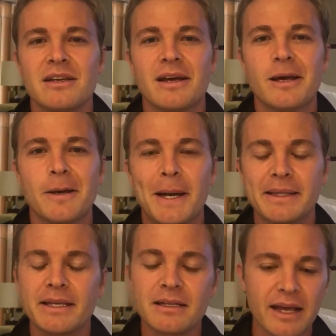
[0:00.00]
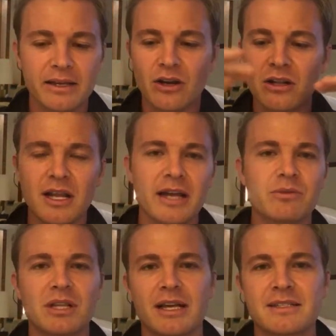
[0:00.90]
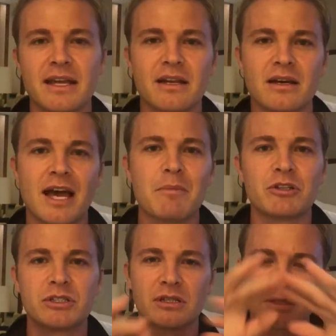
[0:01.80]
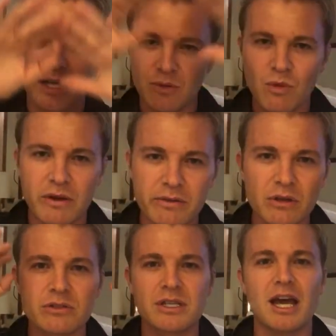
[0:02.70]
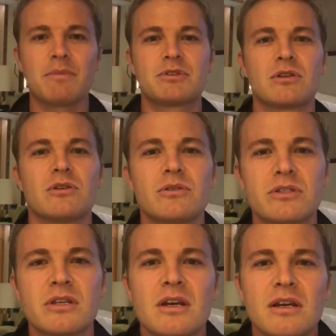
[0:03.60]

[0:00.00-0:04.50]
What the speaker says: I think like on a line with like Senna, Hamilton, like one of those absolute